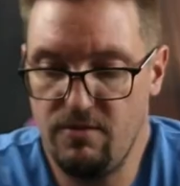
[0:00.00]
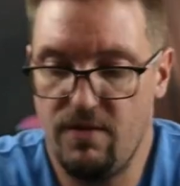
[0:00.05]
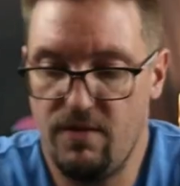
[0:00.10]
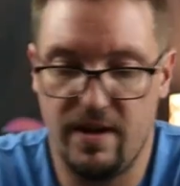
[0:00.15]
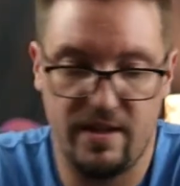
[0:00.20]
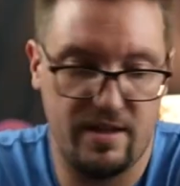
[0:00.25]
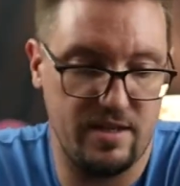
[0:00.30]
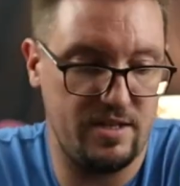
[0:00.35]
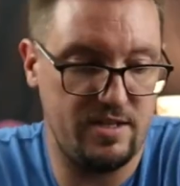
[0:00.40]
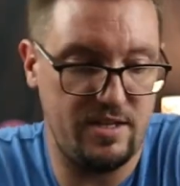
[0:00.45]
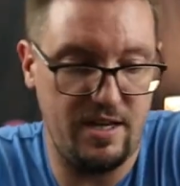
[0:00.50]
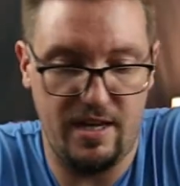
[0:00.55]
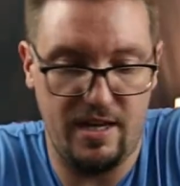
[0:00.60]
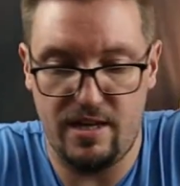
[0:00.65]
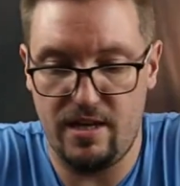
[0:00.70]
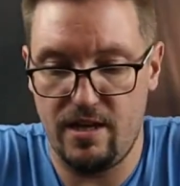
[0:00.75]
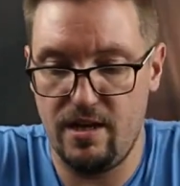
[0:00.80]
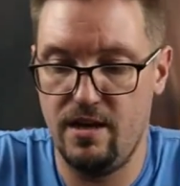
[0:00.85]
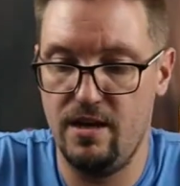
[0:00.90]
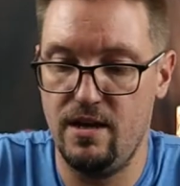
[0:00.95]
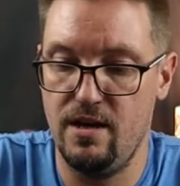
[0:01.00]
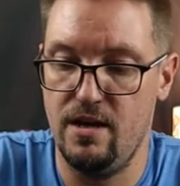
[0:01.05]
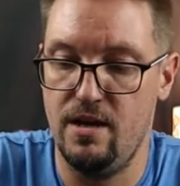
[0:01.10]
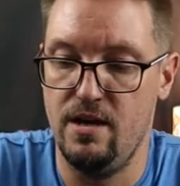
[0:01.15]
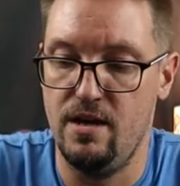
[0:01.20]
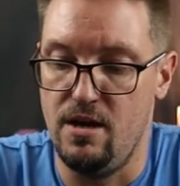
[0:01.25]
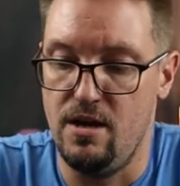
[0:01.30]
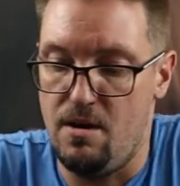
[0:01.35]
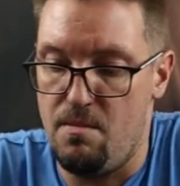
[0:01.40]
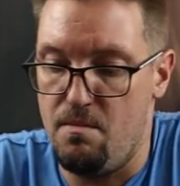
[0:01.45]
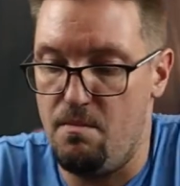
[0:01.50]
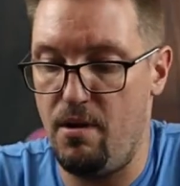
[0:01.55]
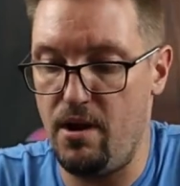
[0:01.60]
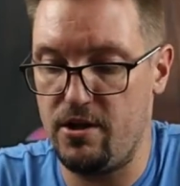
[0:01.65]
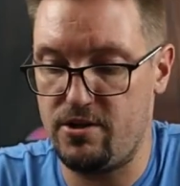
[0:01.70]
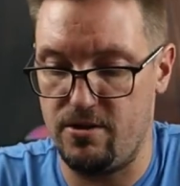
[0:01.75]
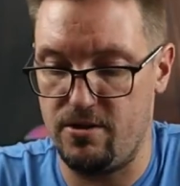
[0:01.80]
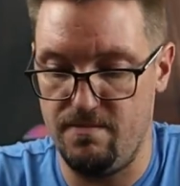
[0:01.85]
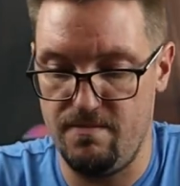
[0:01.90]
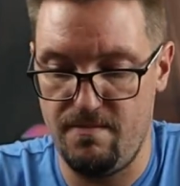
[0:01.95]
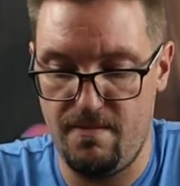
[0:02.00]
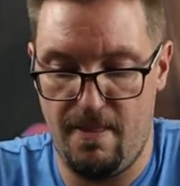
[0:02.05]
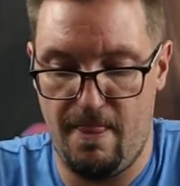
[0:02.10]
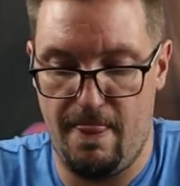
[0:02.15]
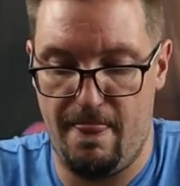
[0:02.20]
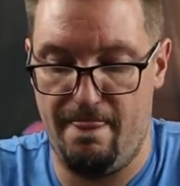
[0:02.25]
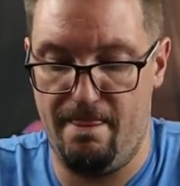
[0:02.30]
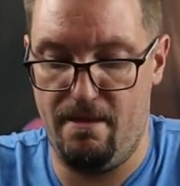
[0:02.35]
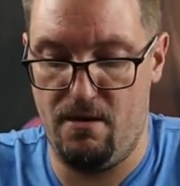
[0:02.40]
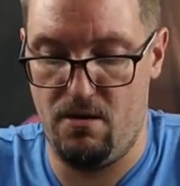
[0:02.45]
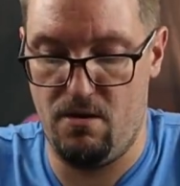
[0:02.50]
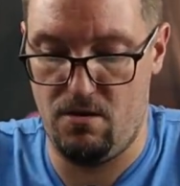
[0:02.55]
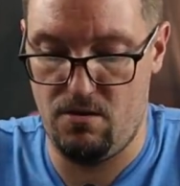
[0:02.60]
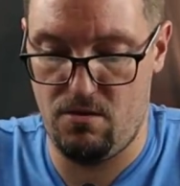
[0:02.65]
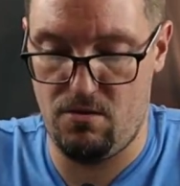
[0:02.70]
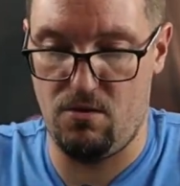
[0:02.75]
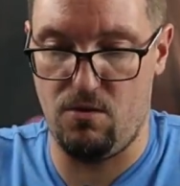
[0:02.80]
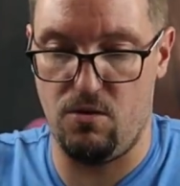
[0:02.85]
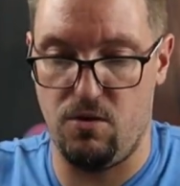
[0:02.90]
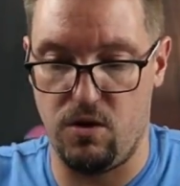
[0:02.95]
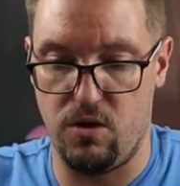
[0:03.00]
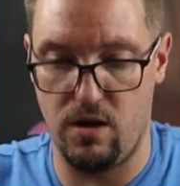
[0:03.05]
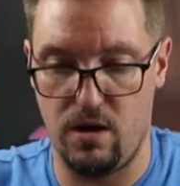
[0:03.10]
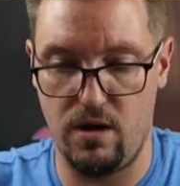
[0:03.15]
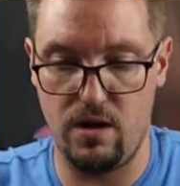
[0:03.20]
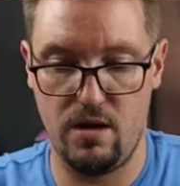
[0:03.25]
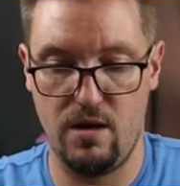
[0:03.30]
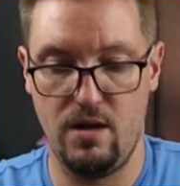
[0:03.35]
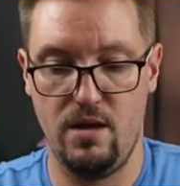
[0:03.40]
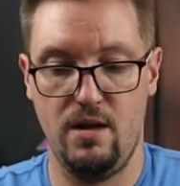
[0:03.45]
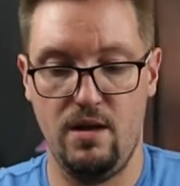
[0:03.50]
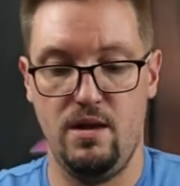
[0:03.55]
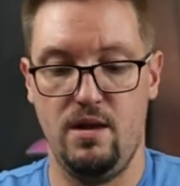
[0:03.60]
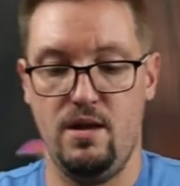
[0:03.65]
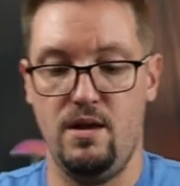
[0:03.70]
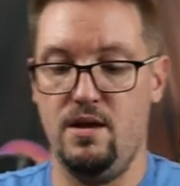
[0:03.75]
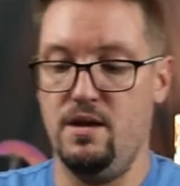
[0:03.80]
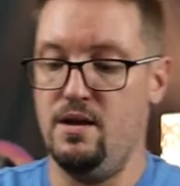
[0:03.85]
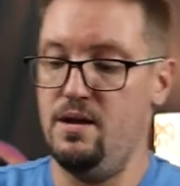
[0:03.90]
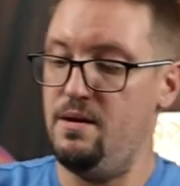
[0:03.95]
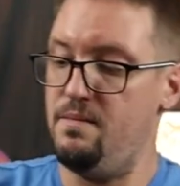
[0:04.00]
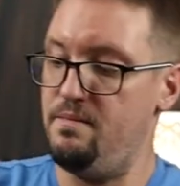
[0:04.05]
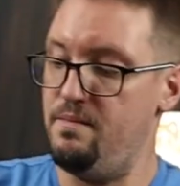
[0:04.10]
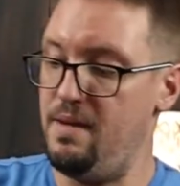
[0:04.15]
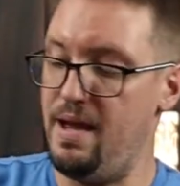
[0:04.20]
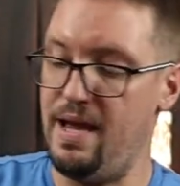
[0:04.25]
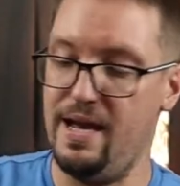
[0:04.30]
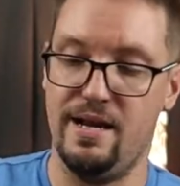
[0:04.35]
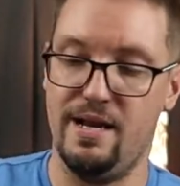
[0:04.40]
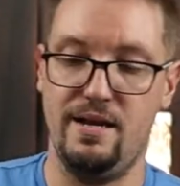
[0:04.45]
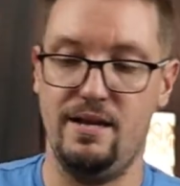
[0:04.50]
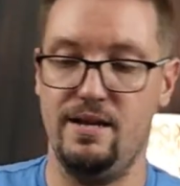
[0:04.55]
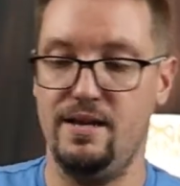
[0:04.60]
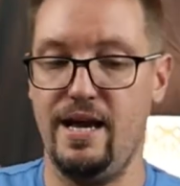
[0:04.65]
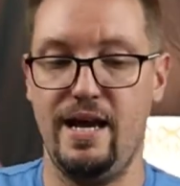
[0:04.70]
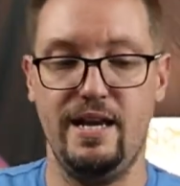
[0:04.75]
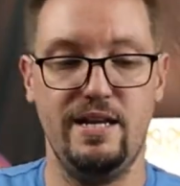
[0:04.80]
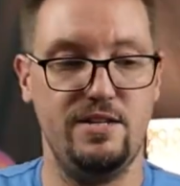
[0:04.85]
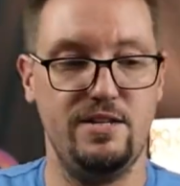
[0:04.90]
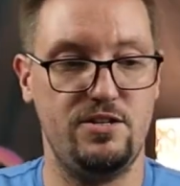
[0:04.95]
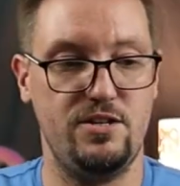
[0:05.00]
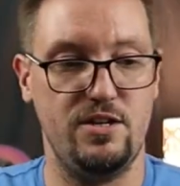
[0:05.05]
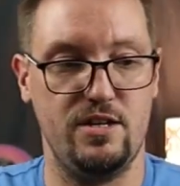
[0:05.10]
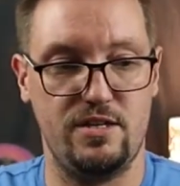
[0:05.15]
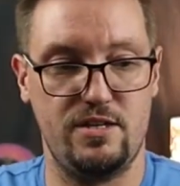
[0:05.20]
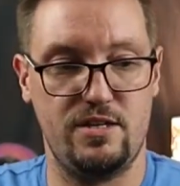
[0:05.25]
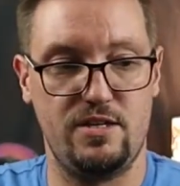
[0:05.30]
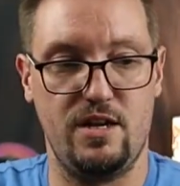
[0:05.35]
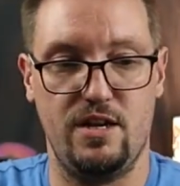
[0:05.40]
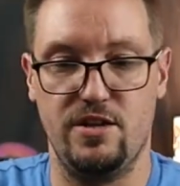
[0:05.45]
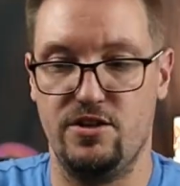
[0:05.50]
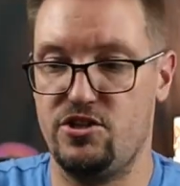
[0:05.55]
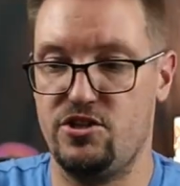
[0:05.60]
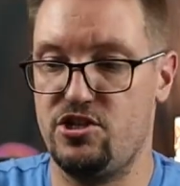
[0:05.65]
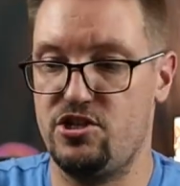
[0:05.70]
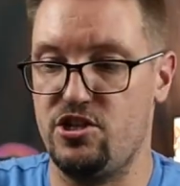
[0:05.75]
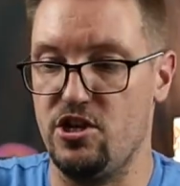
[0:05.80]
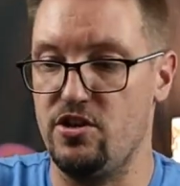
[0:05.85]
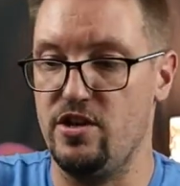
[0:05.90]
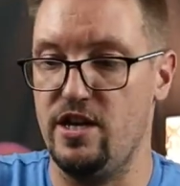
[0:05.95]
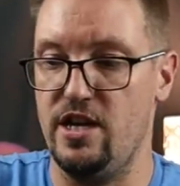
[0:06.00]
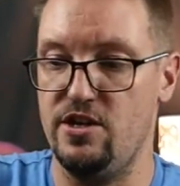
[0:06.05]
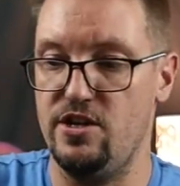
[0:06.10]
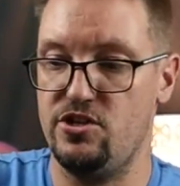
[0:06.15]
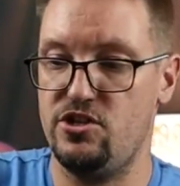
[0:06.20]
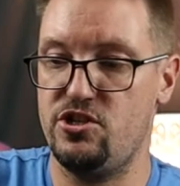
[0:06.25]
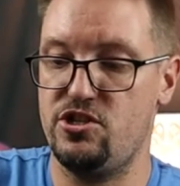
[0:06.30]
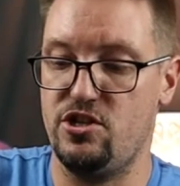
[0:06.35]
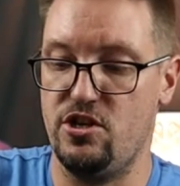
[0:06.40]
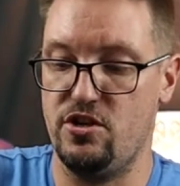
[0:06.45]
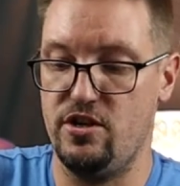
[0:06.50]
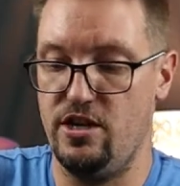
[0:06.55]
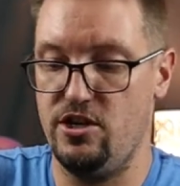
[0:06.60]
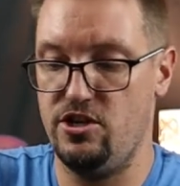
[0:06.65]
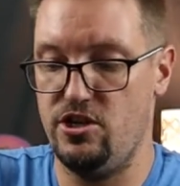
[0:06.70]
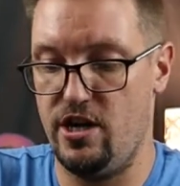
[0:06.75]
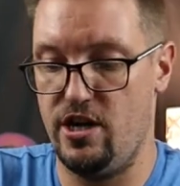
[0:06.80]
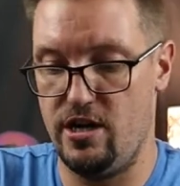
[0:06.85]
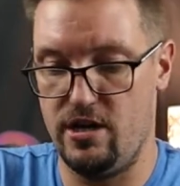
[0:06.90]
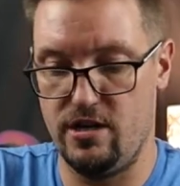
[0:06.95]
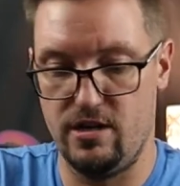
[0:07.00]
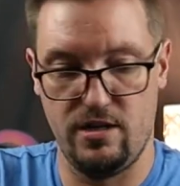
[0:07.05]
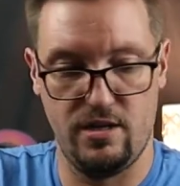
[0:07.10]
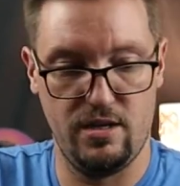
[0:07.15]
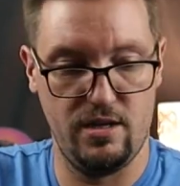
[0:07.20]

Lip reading: we've got the seat bottom. Oh! Man, that is just a sturdy chair.